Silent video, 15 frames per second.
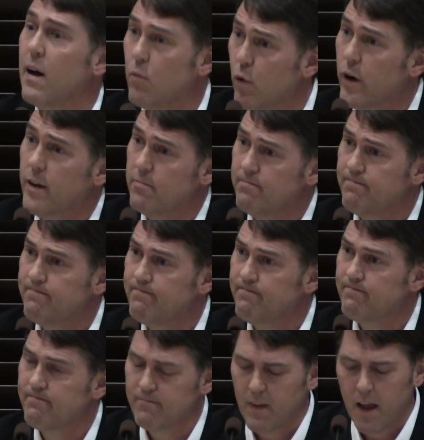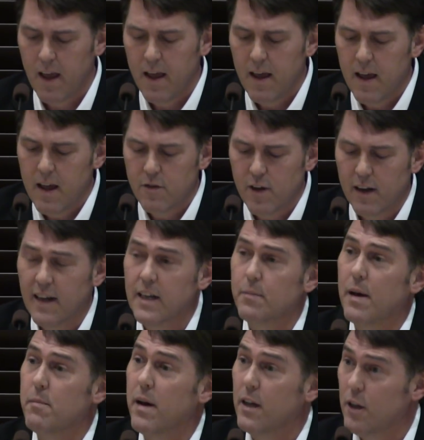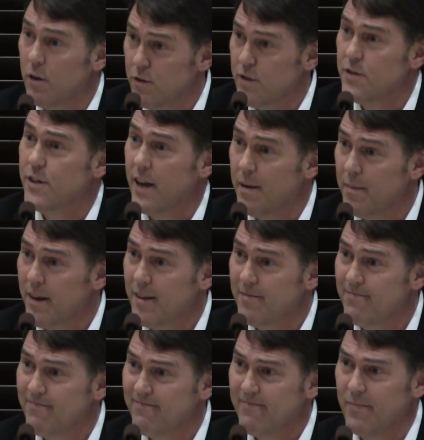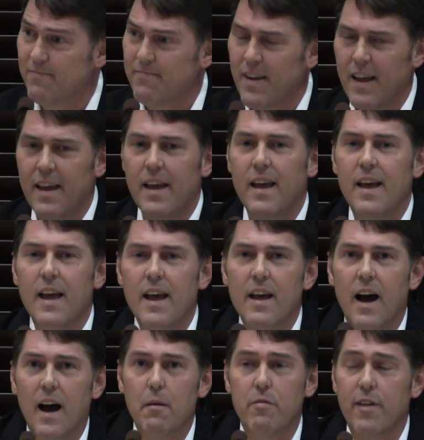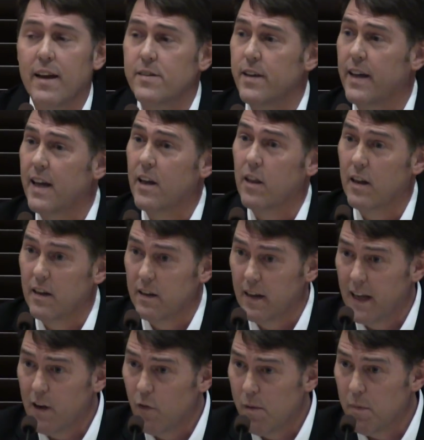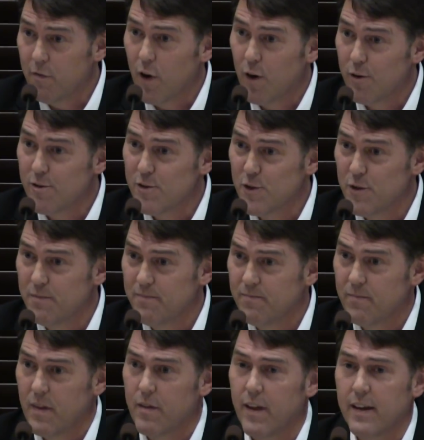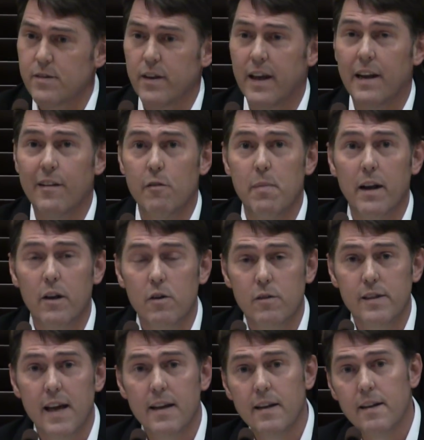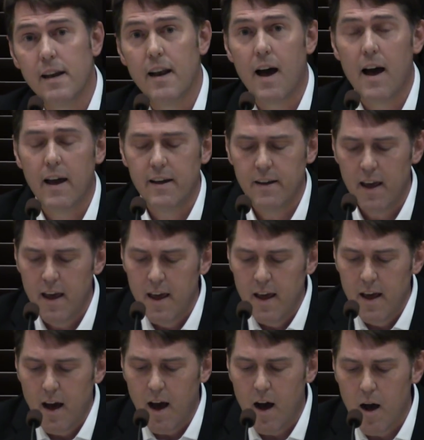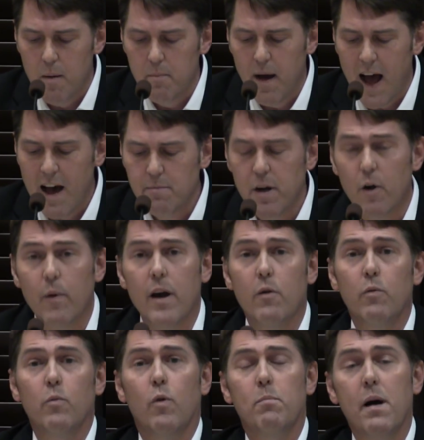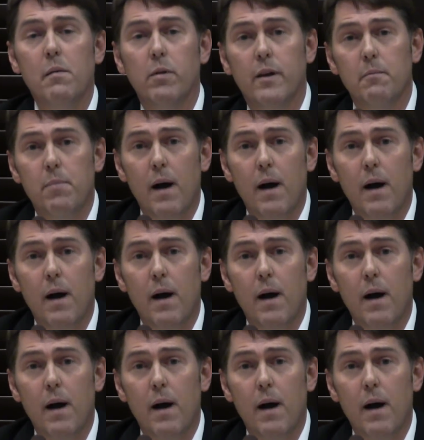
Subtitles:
I would. So I'd like to make my closing statement. Thanks again to the League of Women Voters. Thanks again to everybody who attended tonight. I've been around Republican